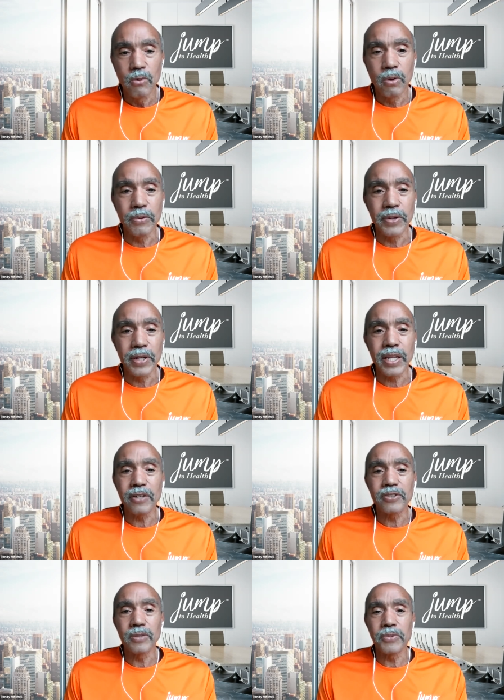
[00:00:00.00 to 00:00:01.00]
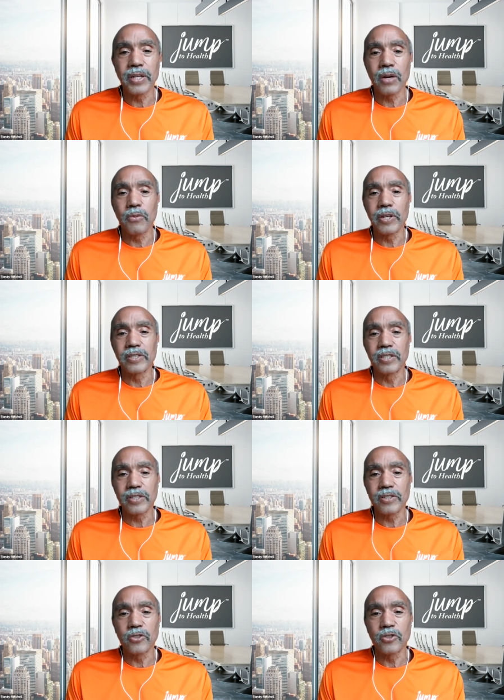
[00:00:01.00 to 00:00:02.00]
when we allow something that we're
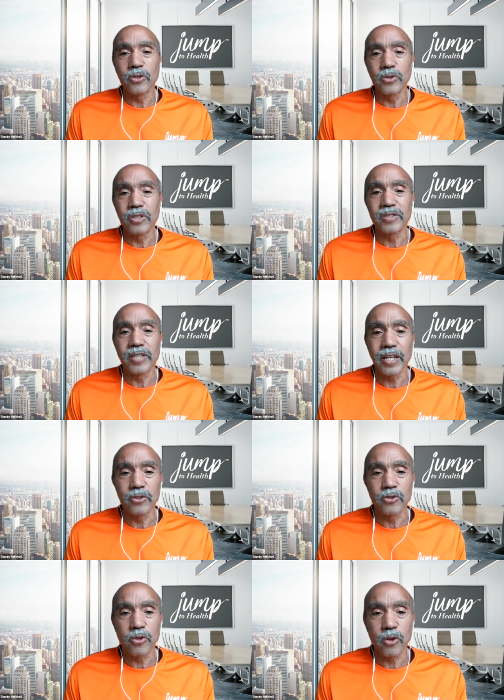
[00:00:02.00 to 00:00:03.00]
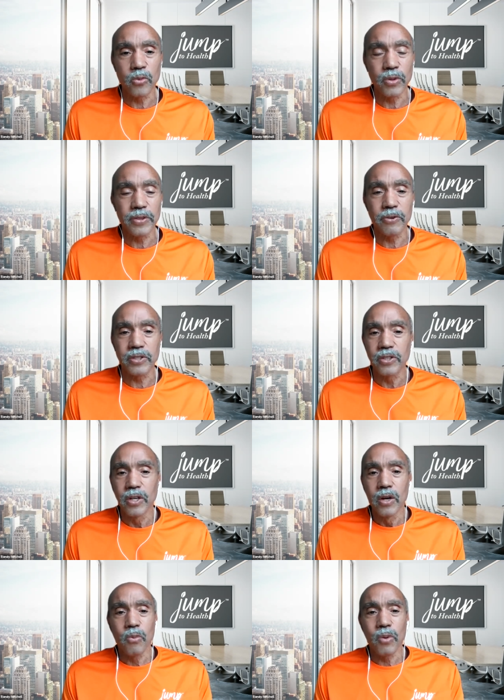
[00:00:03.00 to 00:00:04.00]
addicted to to take control, whether it's
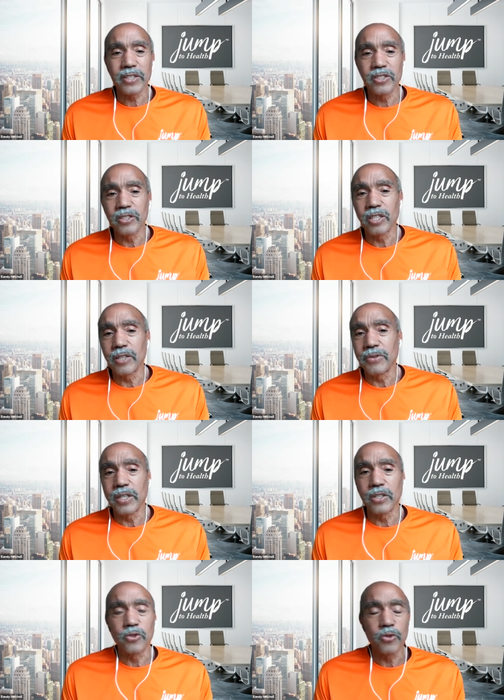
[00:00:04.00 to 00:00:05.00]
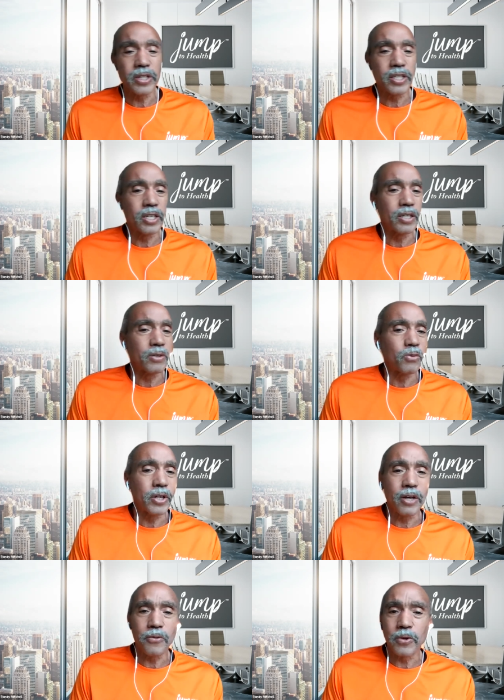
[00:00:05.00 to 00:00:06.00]
watching TV, drinking,
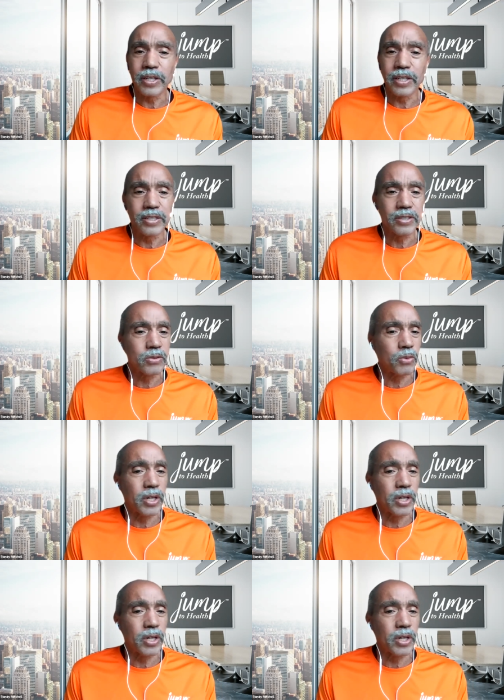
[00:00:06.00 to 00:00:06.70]
whatever it is,